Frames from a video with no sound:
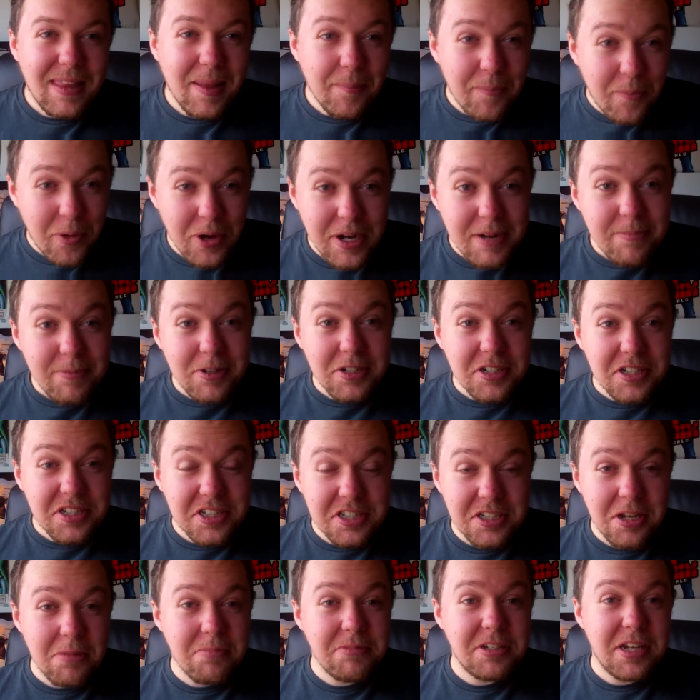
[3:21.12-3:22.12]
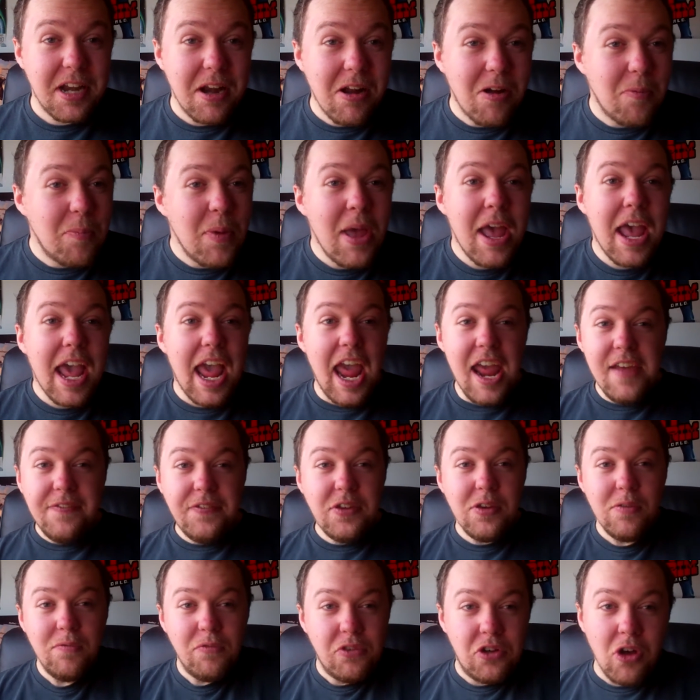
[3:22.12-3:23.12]
pretty much sums it up. If
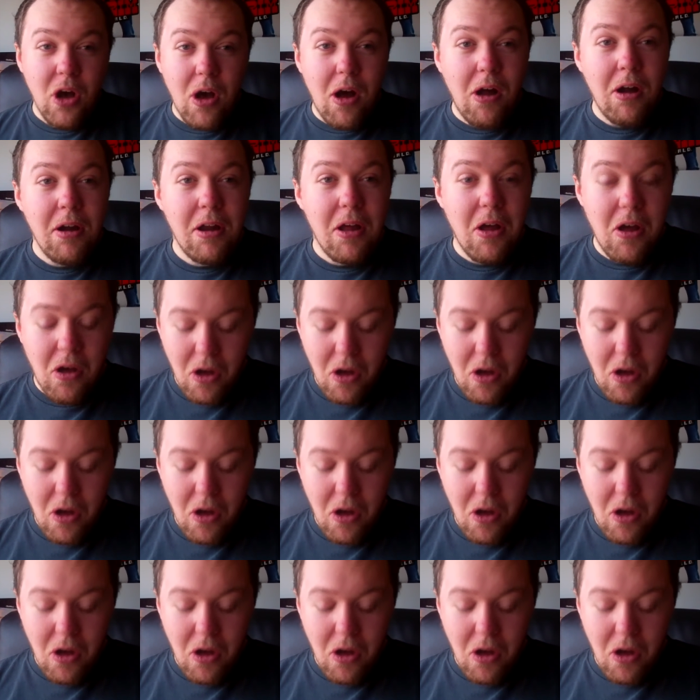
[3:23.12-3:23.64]
you've got